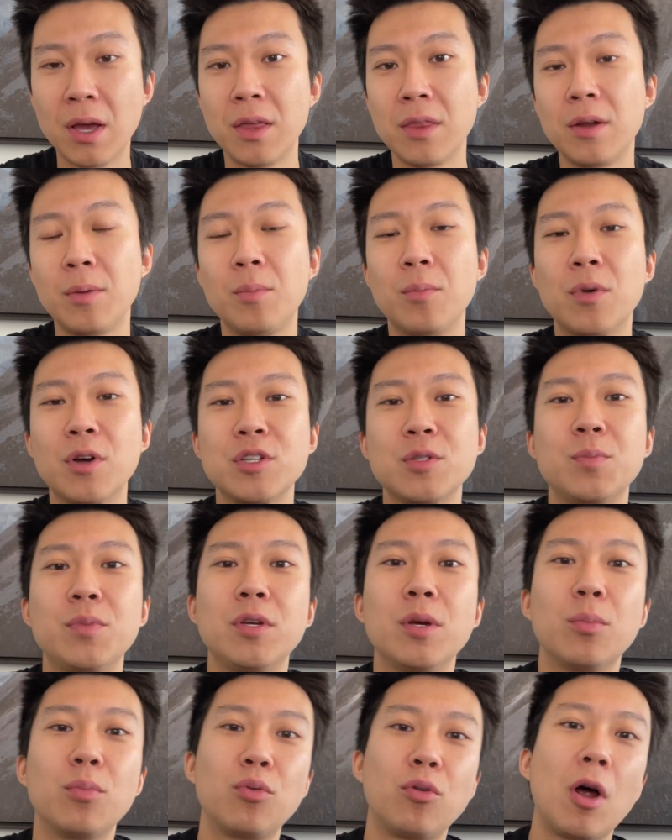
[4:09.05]
there must be
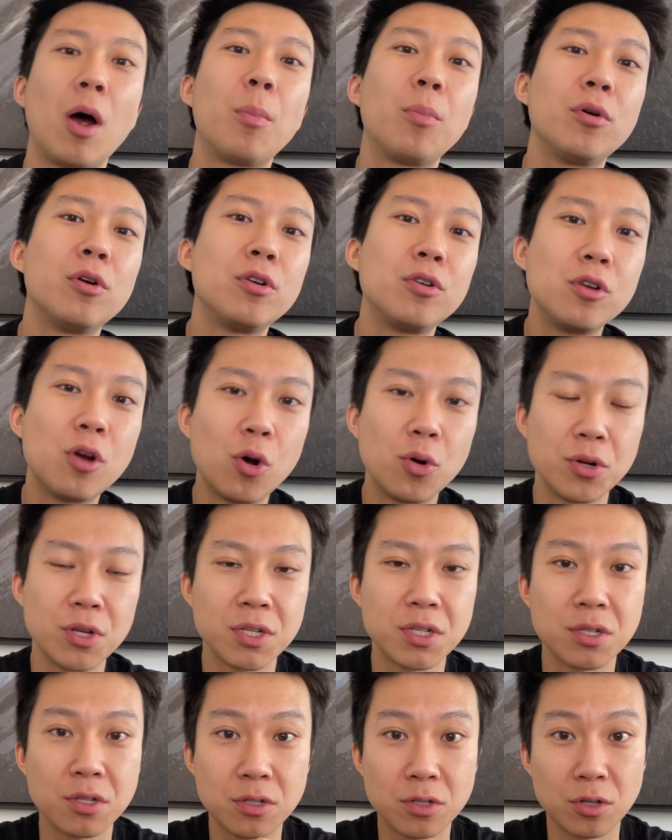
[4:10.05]
a proper
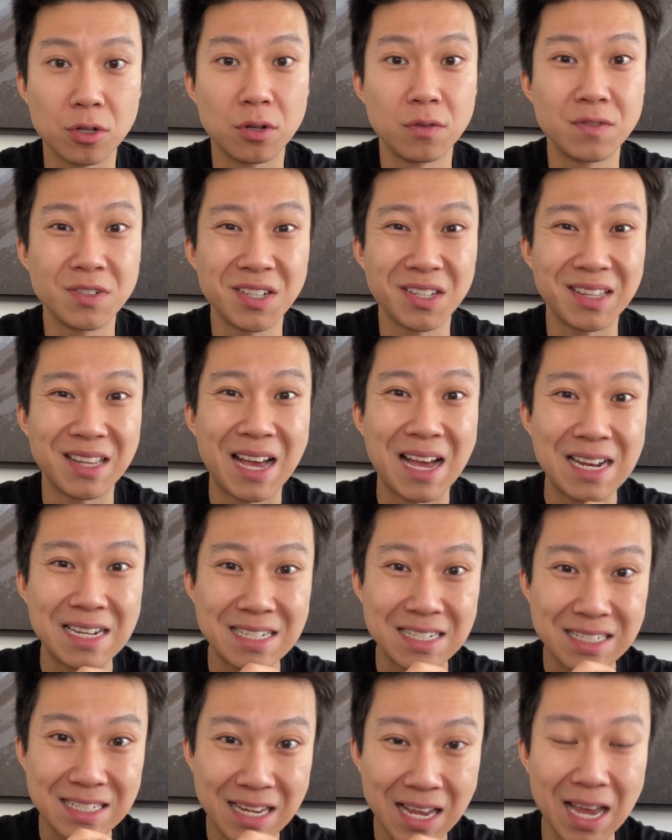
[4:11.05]
notice served to
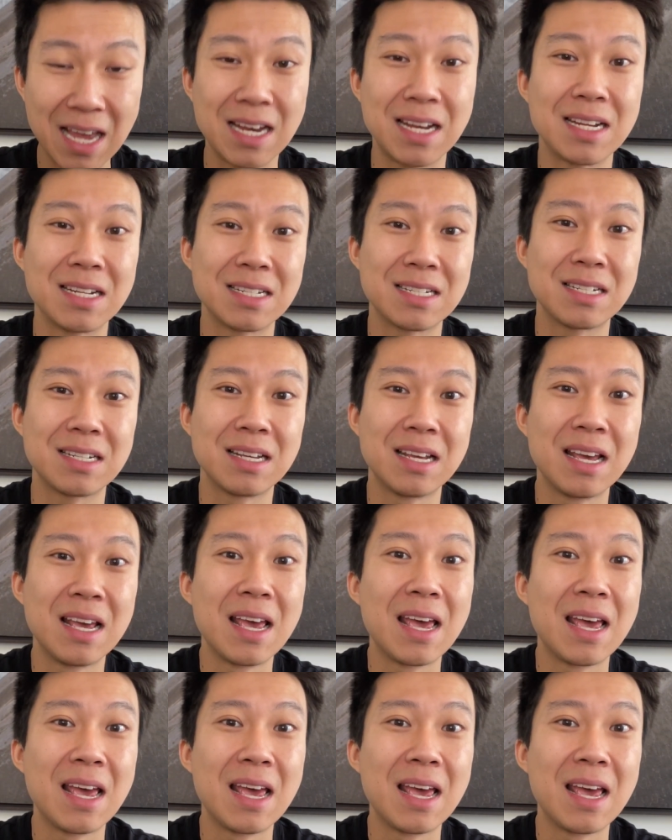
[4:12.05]
that tenant.